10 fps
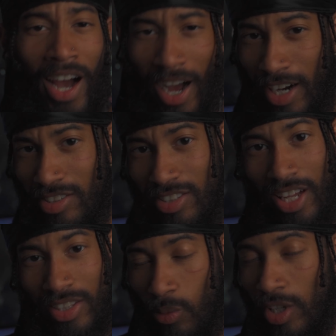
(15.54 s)
I actually
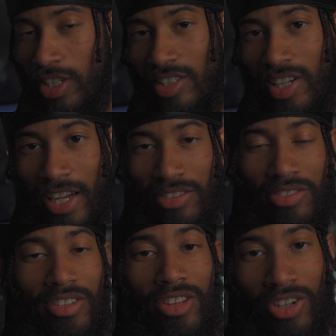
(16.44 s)
like the way these hats
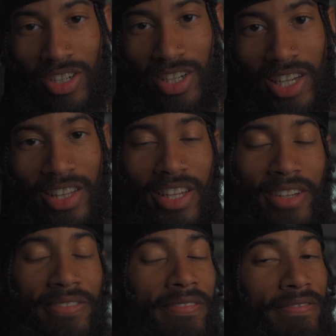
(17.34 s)
look and
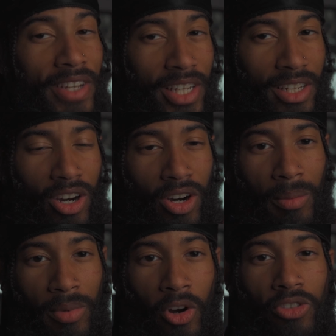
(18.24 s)
they fit.
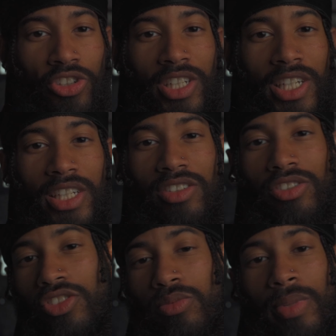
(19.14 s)
Um, Culture Kings is
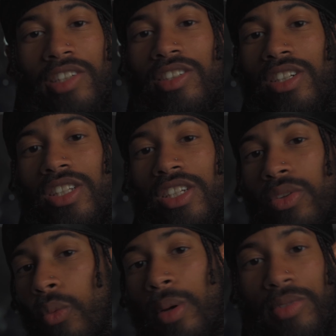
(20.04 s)
just basically
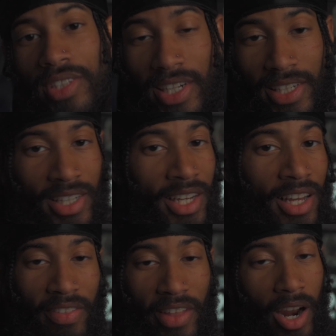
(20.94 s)
the website
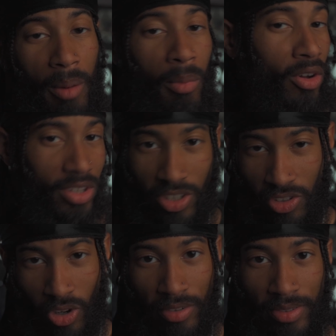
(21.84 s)
that I bought these
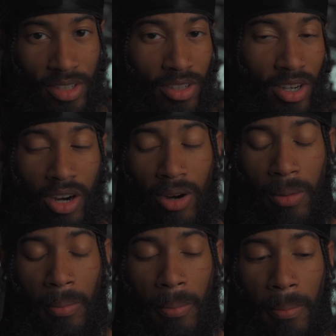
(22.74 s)
off of.
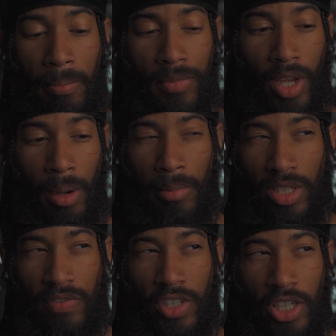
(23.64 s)
Um, I
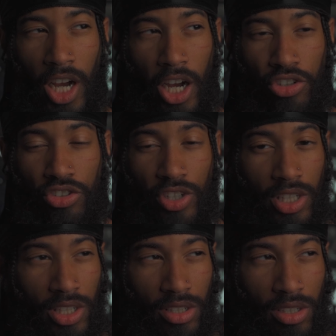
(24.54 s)
believe they're in
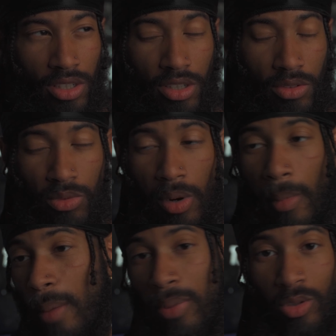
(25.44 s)
Australia. Well,
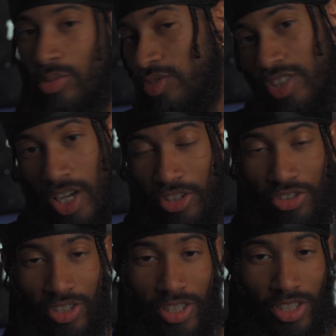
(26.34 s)
my post was in
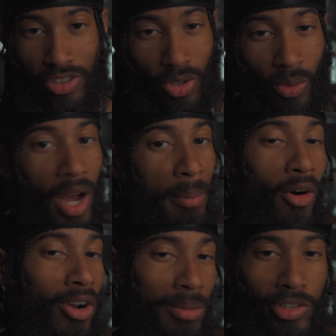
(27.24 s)
Australia, so when I
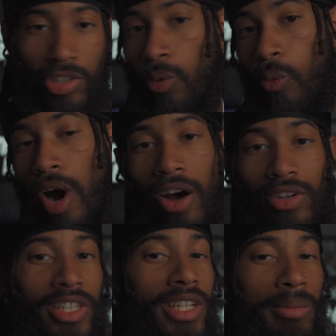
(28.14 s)
bought them, it took a while
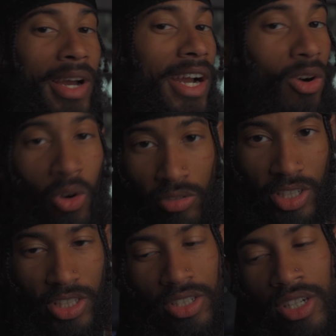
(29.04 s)
to get back over
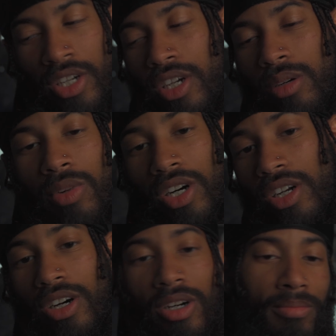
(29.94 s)
here. But
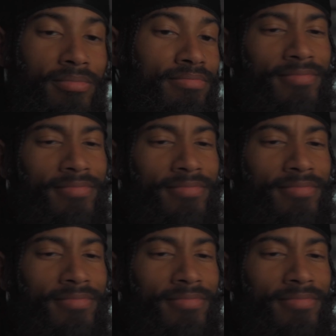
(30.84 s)
um,